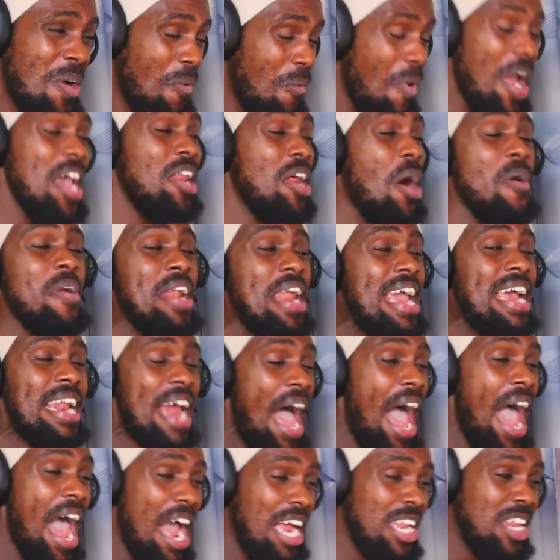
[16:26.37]
We don't need
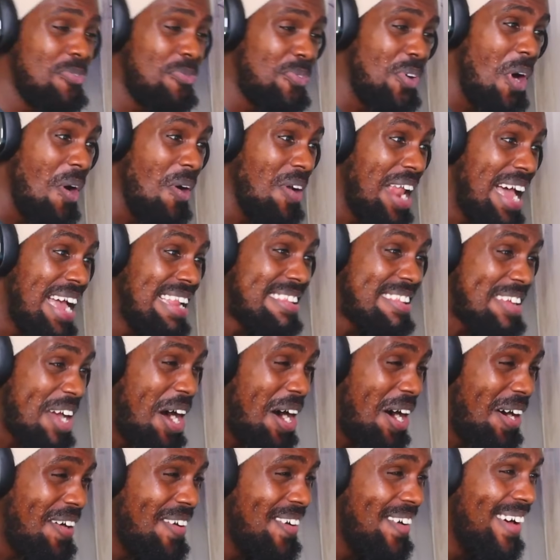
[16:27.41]
hands, bro. Let's
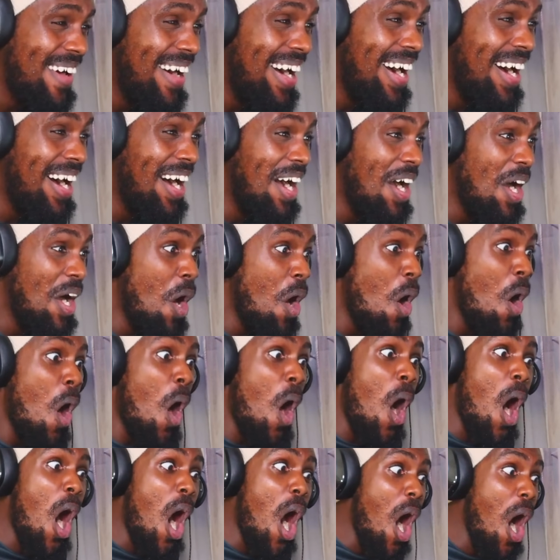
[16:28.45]
go.
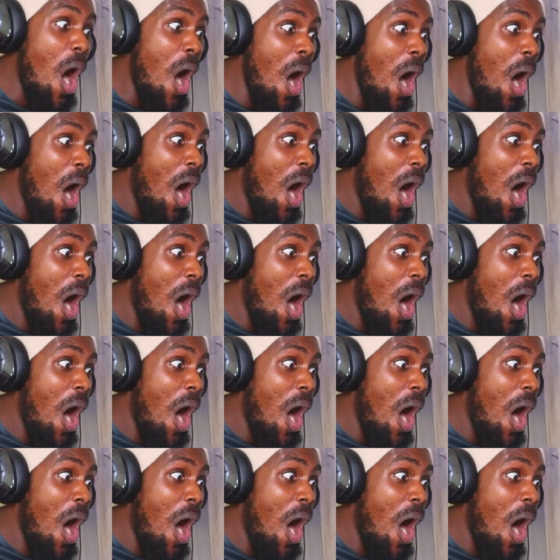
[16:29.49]
Oh!